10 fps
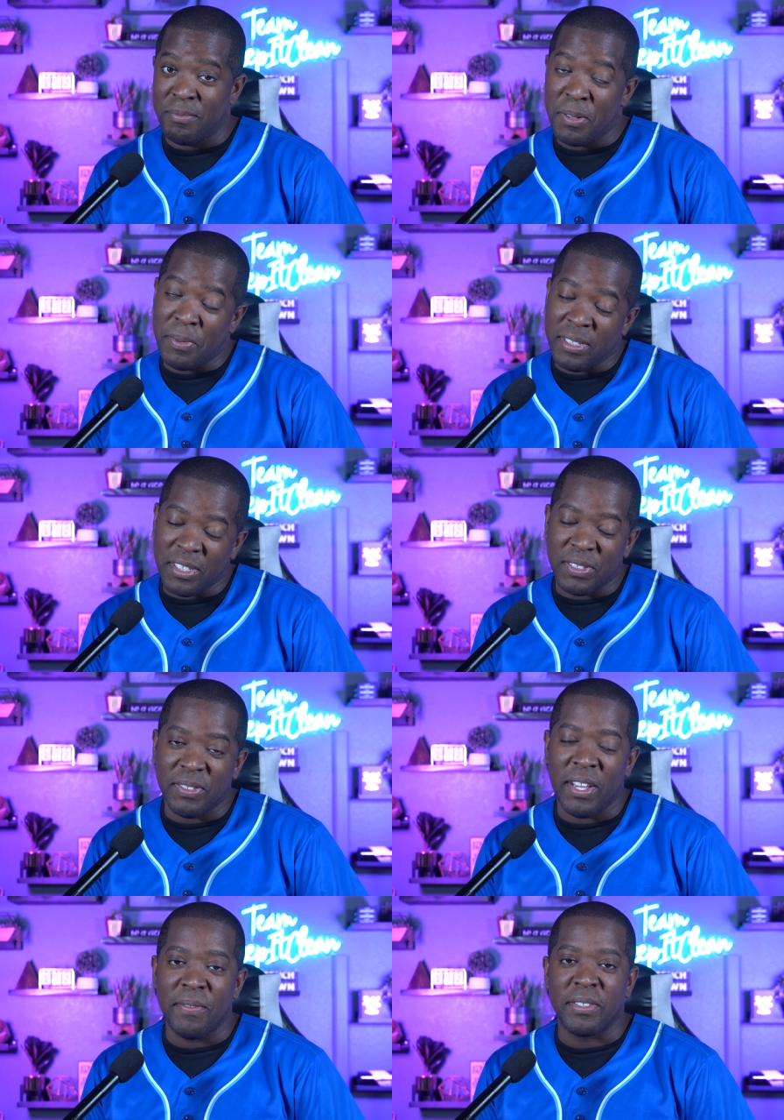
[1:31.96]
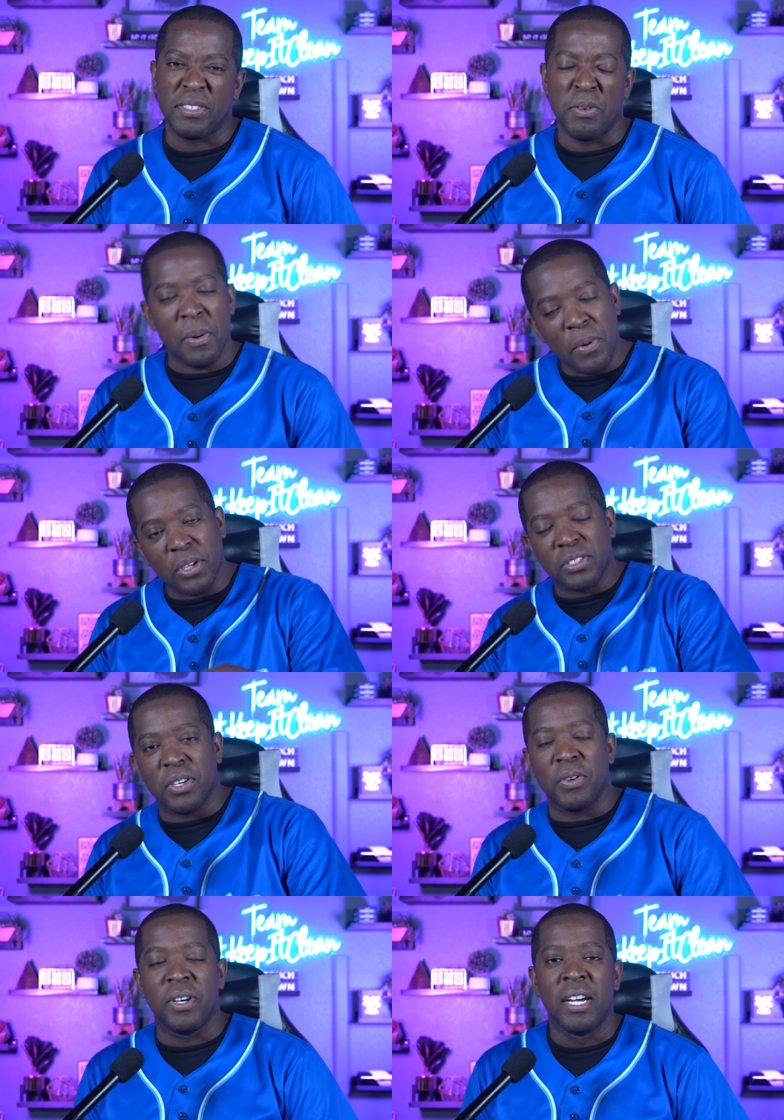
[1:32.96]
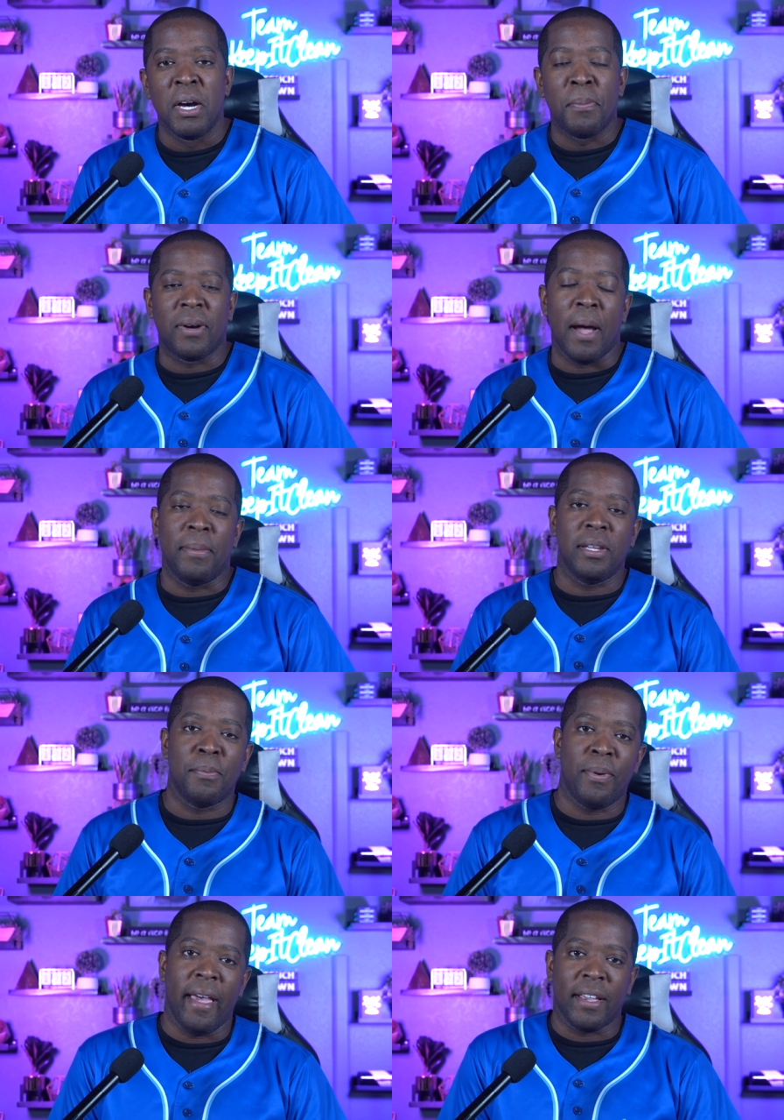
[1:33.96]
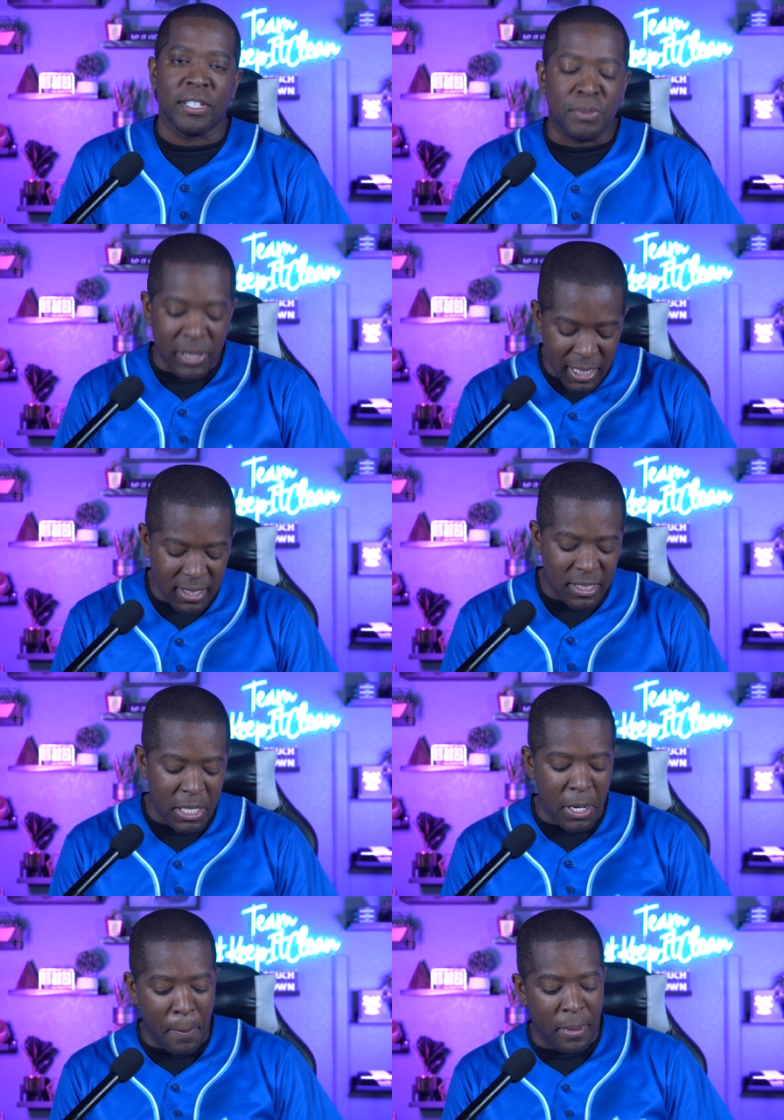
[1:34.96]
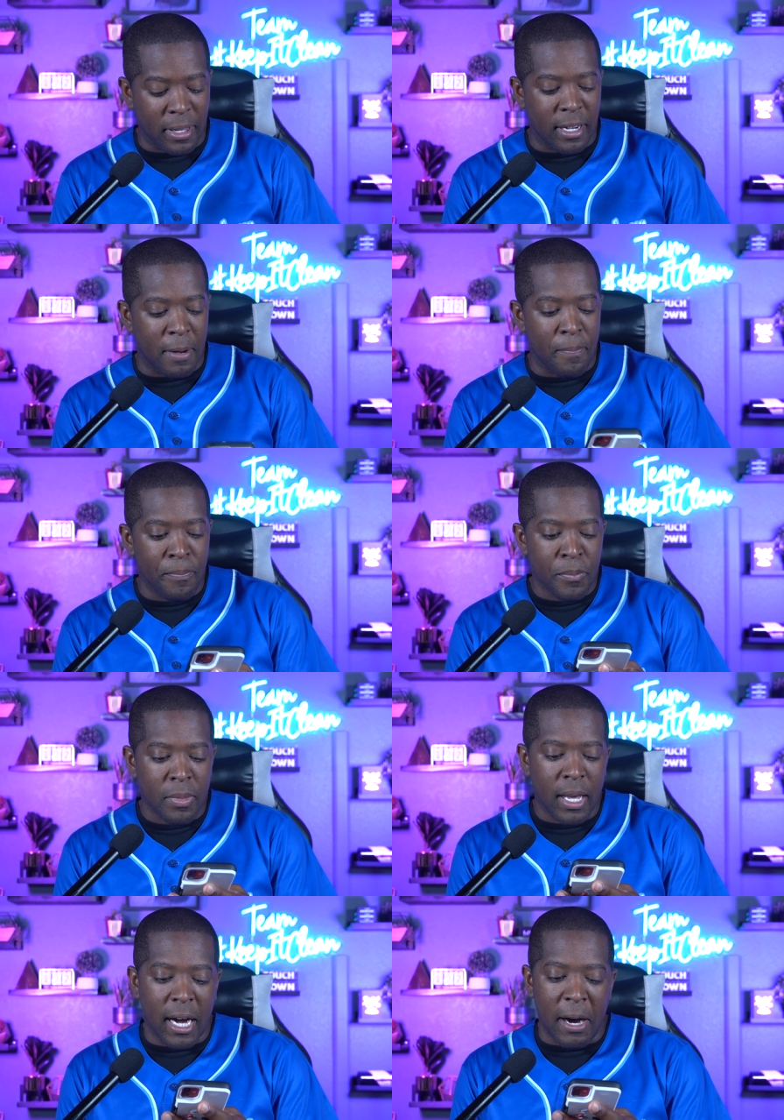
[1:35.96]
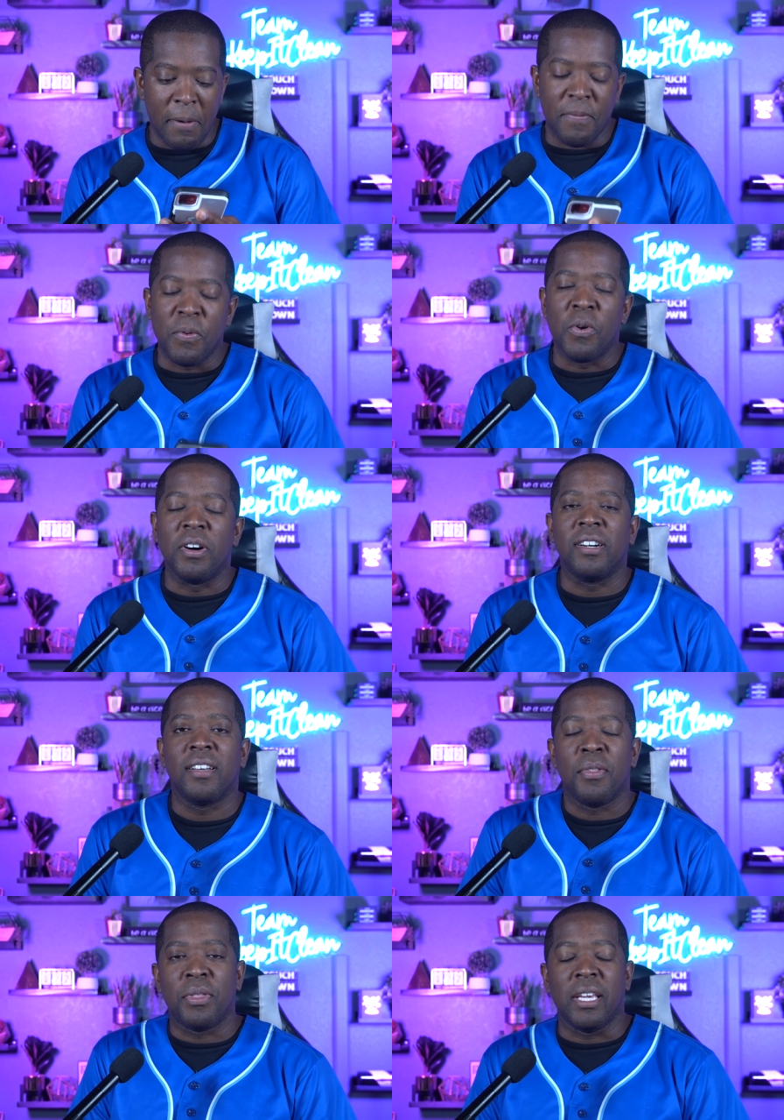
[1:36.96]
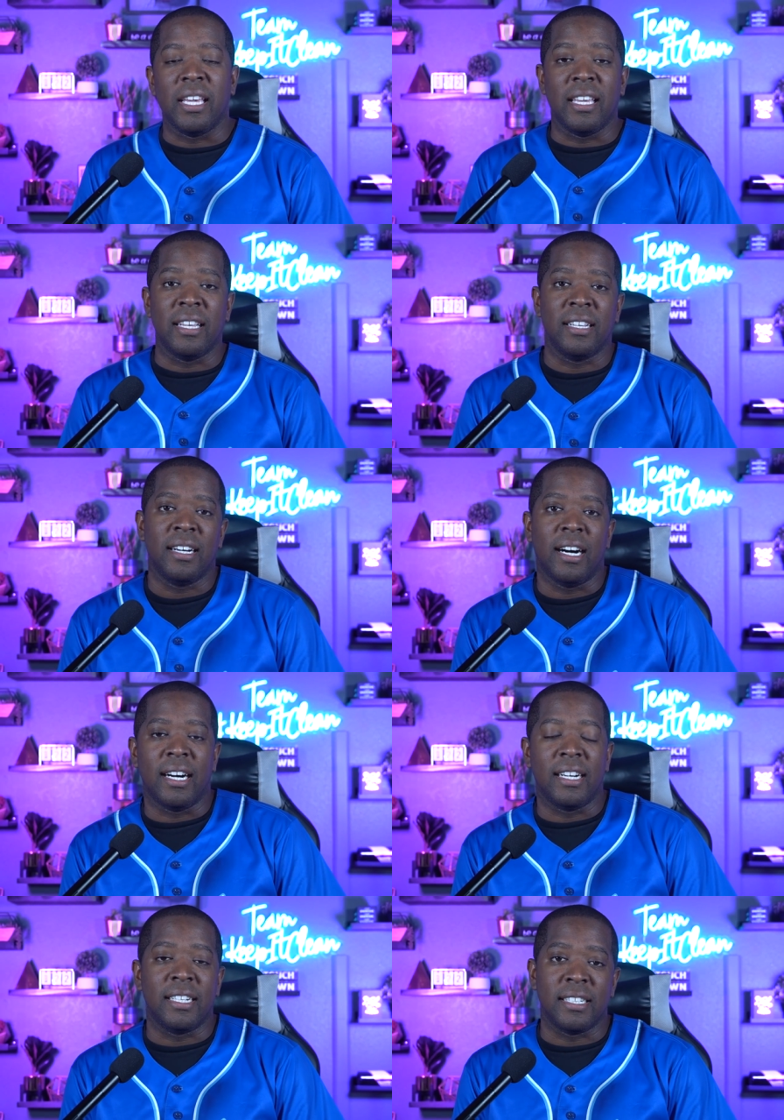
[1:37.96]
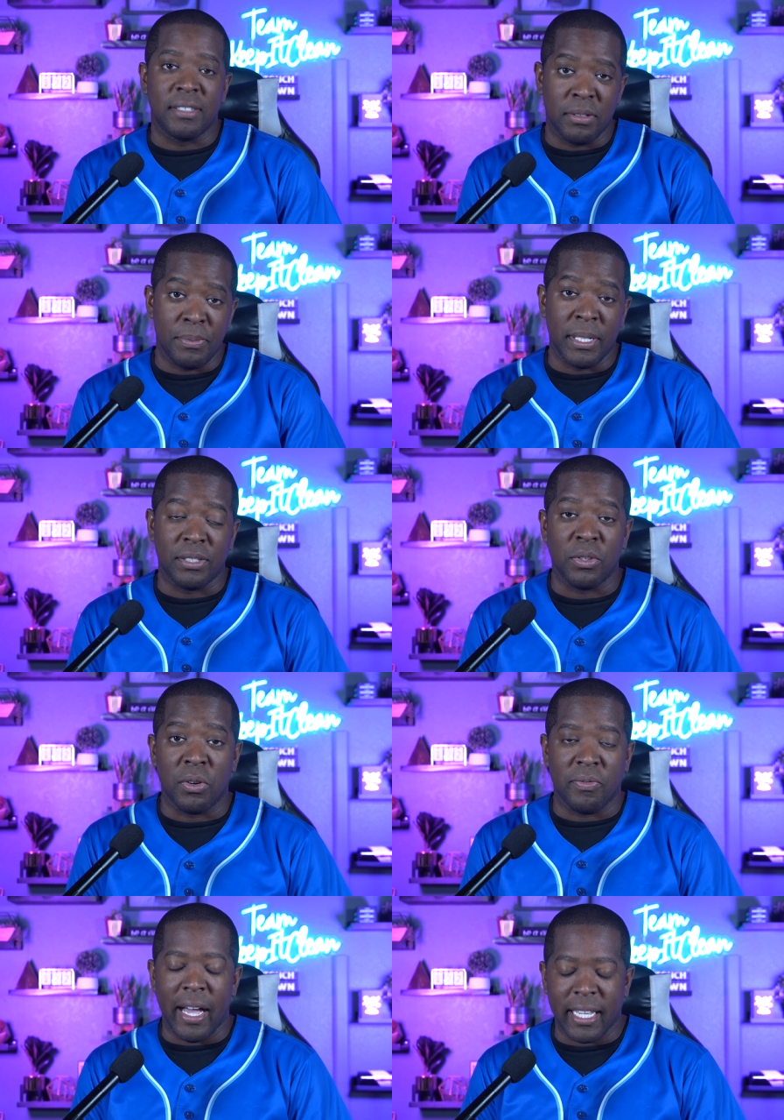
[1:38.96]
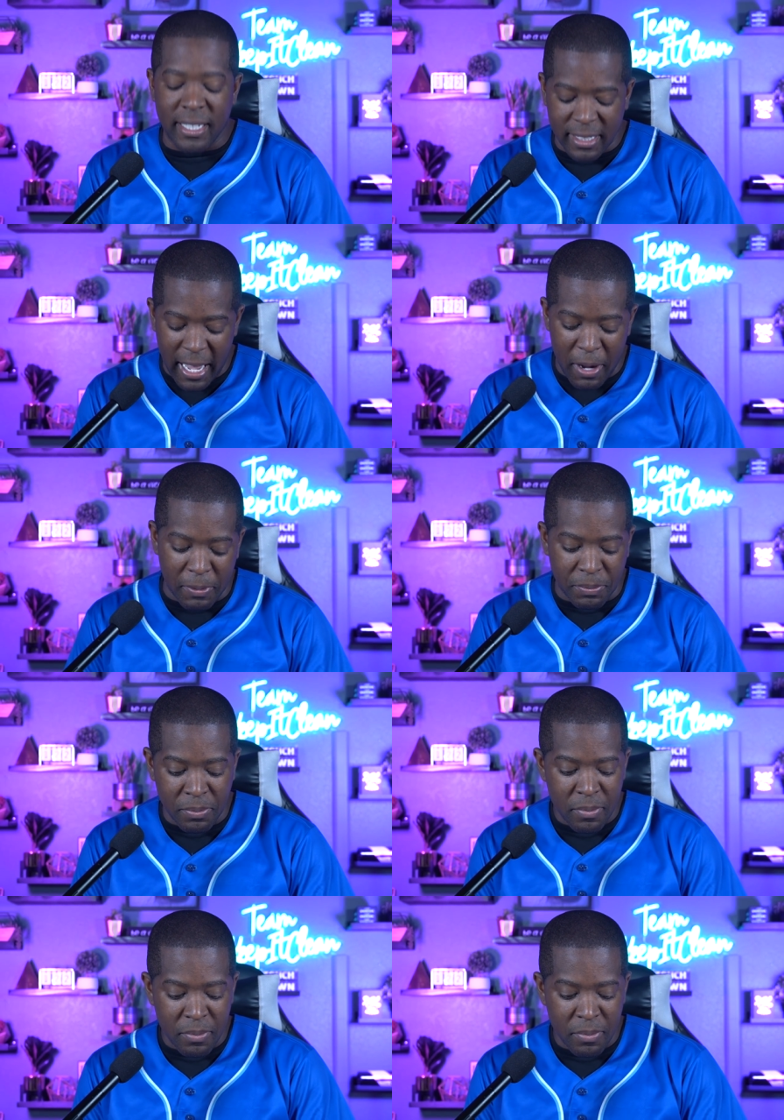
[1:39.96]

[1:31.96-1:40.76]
maybe to the Ravens too, but more so probably the Packers. But this is a good pickup for the Minnesota Vikings. Now,